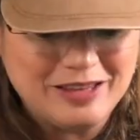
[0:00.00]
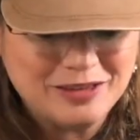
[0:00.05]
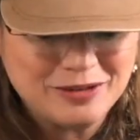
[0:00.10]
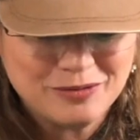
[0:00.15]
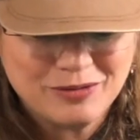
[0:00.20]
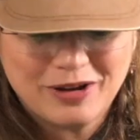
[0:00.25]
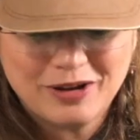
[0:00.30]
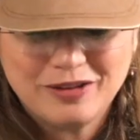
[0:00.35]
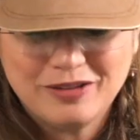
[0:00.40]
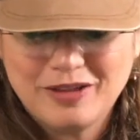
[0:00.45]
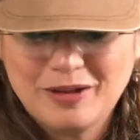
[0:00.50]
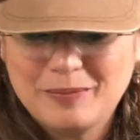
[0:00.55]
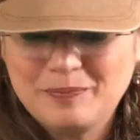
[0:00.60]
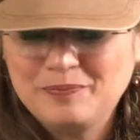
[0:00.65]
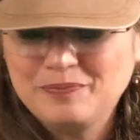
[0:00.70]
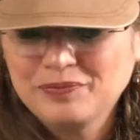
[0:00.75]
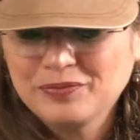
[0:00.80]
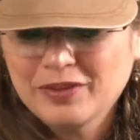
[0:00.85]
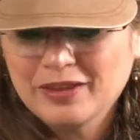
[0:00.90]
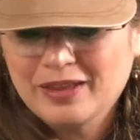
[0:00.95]
one of
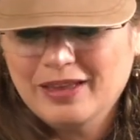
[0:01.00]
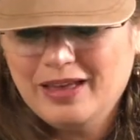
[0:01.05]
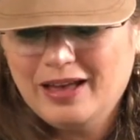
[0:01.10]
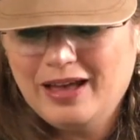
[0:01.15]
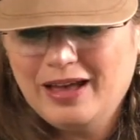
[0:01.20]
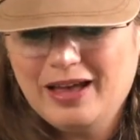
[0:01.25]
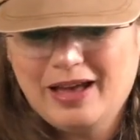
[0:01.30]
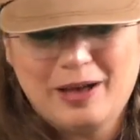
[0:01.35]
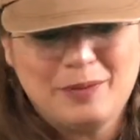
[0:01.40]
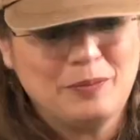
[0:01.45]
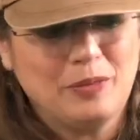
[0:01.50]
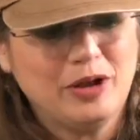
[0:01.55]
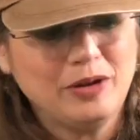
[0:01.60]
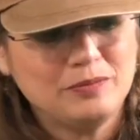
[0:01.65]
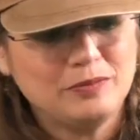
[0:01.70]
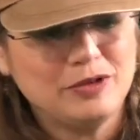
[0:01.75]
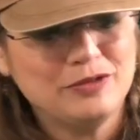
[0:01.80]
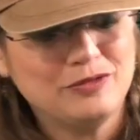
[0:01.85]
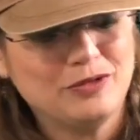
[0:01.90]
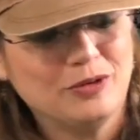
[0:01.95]
them.
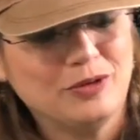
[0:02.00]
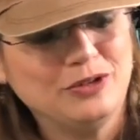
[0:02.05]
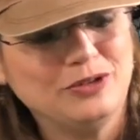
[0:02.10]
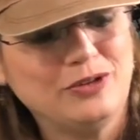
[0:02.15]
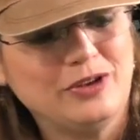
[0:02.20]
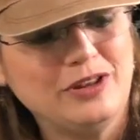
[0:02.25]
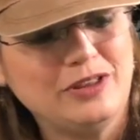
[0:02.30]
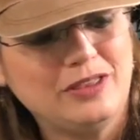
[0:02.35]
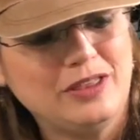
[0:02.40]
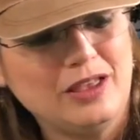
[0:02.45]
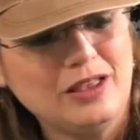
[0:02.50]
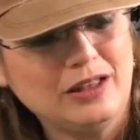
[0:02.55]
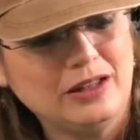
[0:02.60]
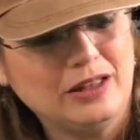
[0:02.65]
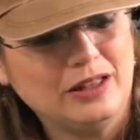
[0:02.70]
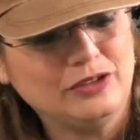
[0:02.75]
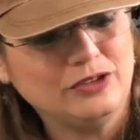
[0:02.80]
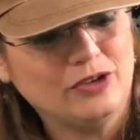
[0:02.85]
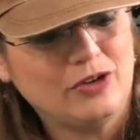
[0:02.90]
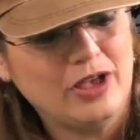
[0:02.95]
But before we do anything,
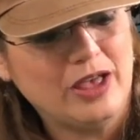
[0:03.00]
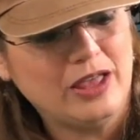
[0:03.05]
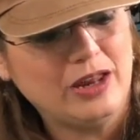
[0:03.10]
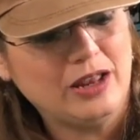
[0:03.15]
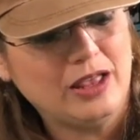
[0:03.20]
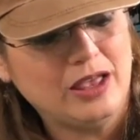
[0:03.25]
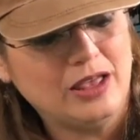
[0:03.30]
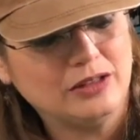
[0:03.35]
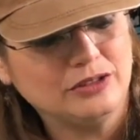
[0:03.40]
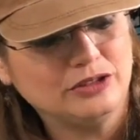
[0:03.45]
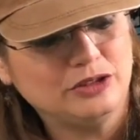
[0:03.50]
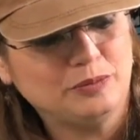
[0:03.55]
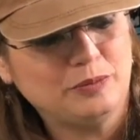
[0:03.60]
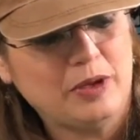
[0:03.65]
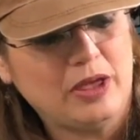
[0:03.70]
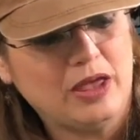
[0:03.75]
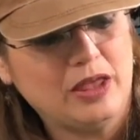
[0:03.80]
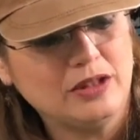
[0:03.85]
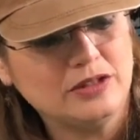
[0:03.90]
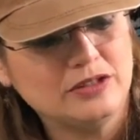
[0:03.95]
let's go ahead and
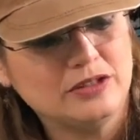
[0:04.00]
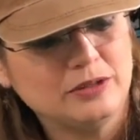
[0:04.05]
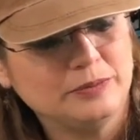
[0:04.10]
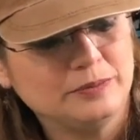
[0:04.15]
spend